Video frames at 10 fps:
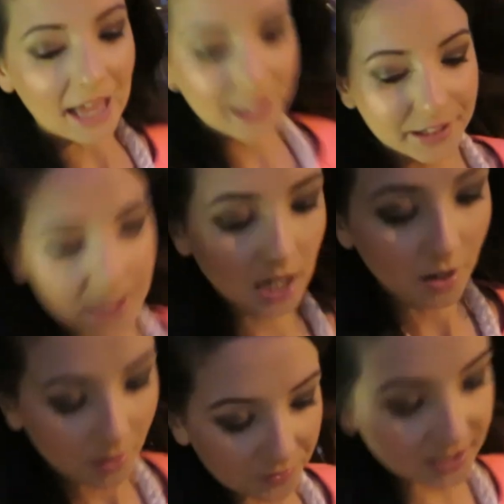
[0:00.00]
And
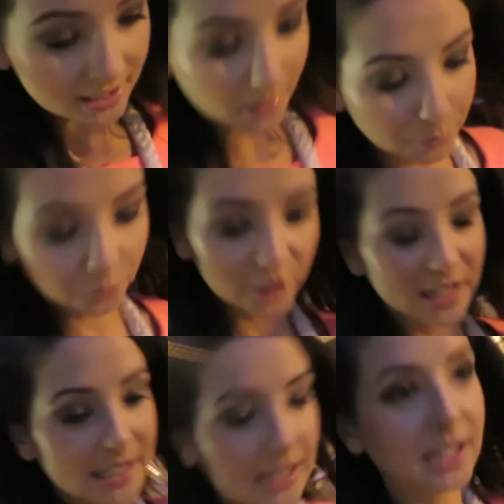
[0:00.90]
for some
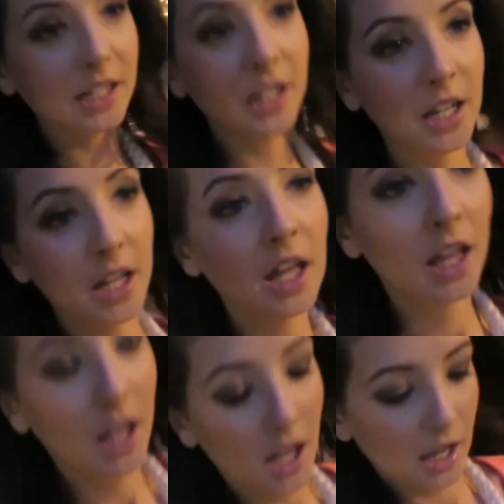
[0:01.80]
reason,
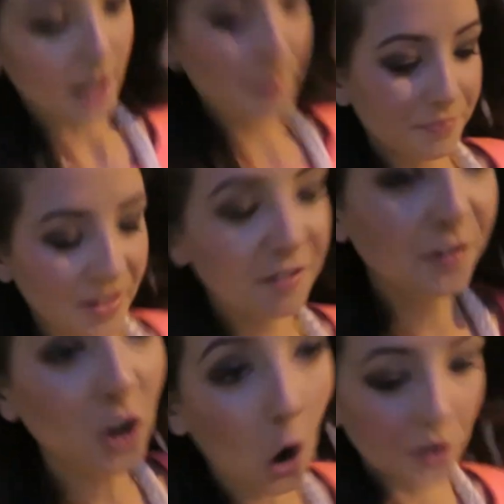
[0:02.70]
they've
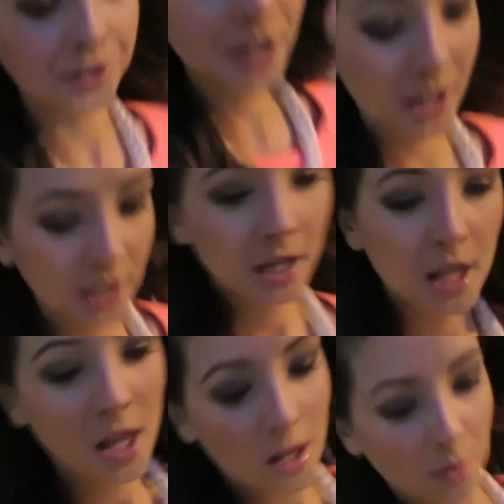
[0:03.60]
forgotten
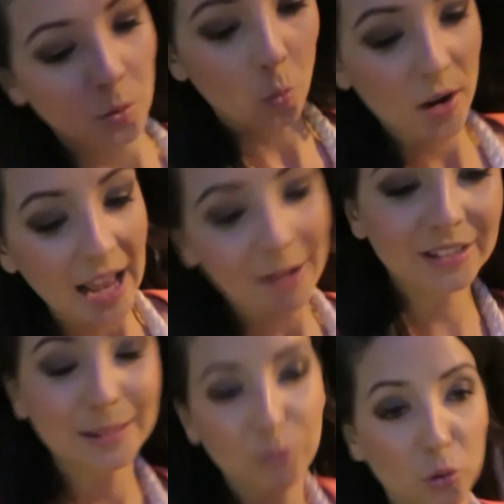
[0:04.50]
that we have
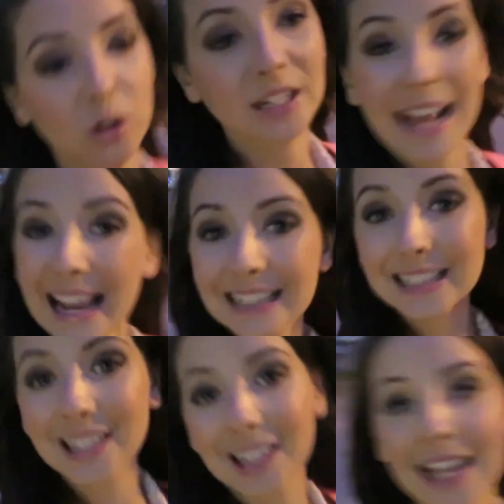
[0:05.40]
smaller
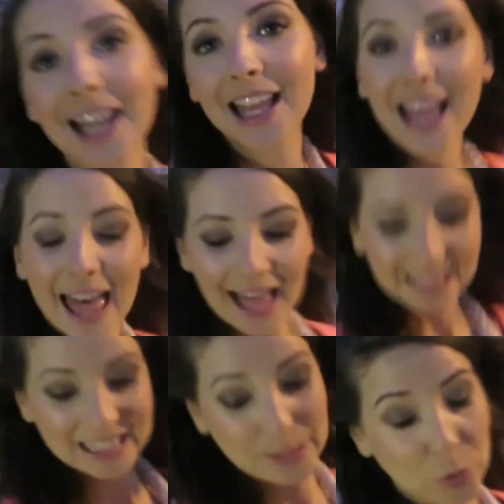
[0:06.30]
legs
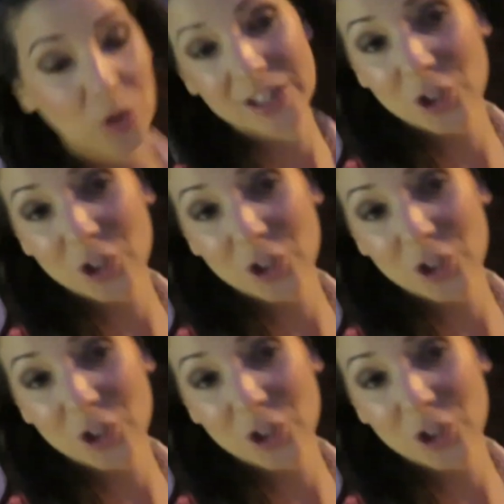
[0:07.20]
and smaller